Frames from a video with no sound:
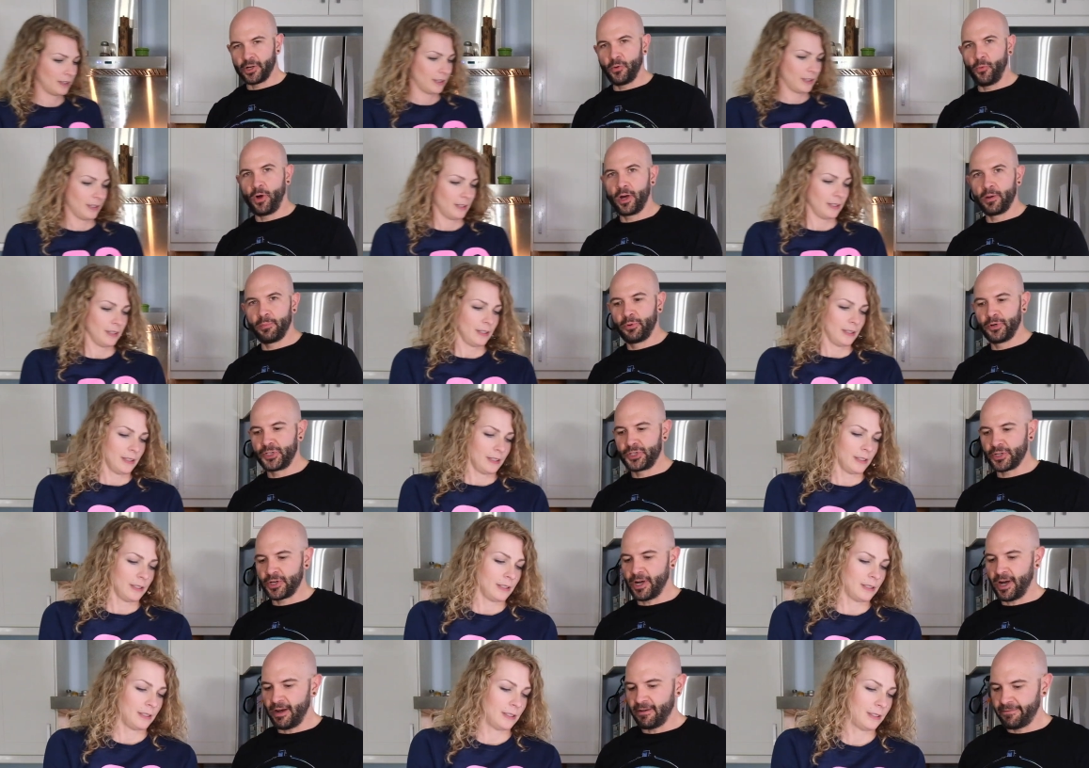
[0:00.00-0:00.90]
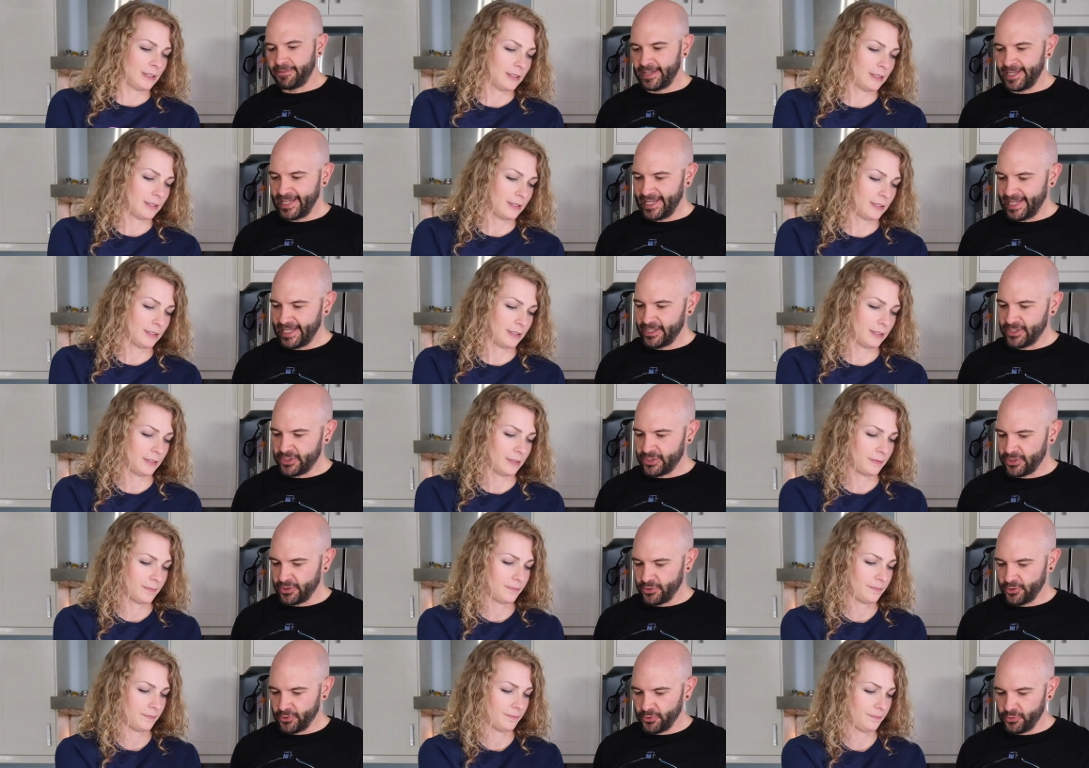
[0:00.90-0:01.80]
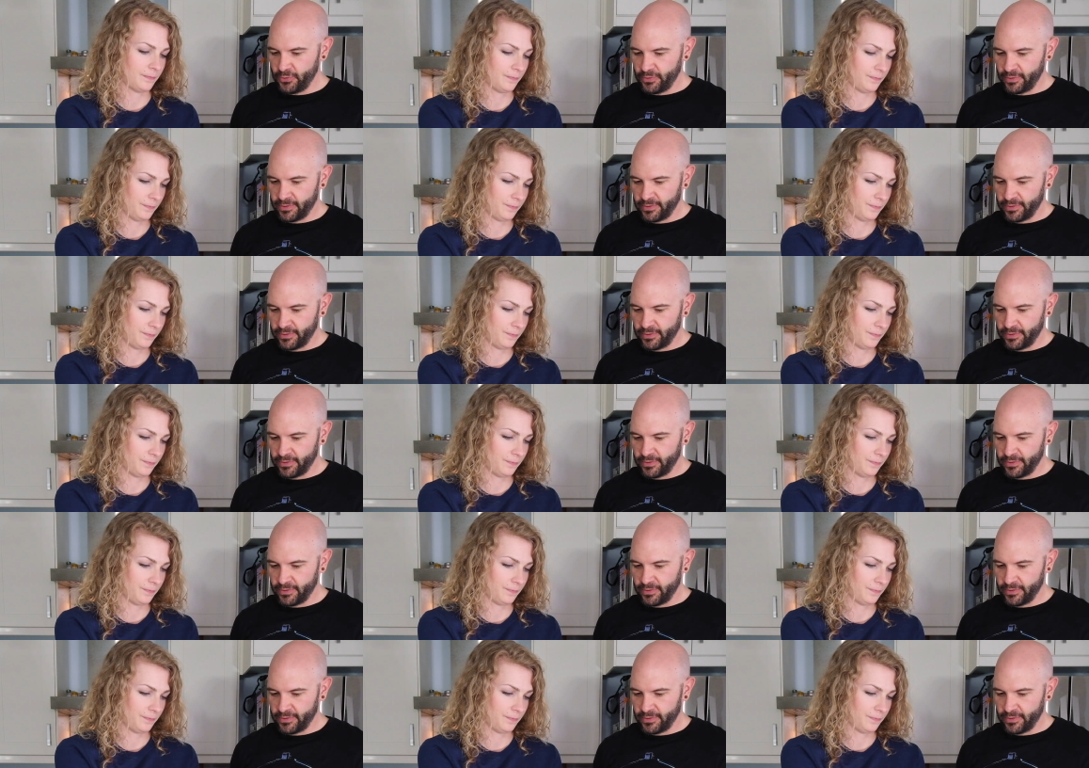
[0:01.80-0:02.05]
Speaker 1: gonna wanna put your coffee into